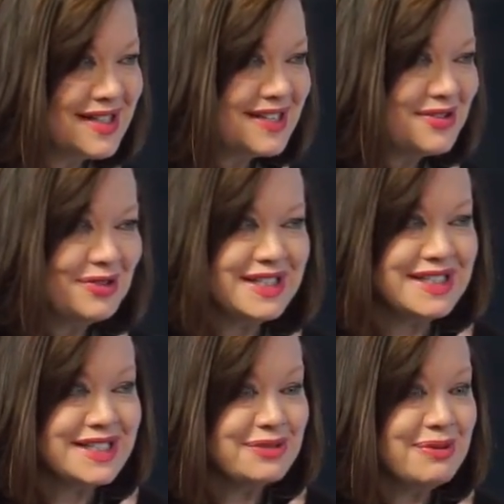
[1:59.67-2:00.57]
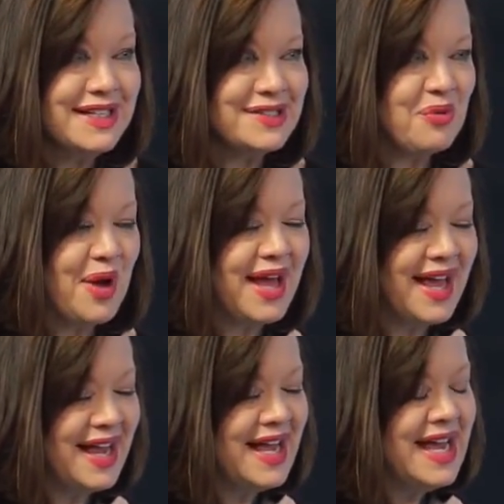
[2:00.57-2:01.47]
That's only 6 weeks
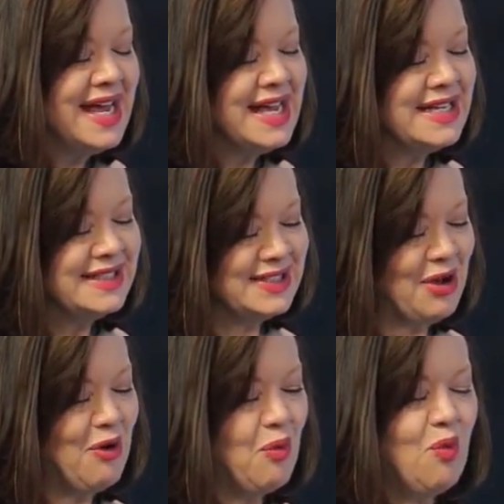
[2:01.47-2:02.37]
away. So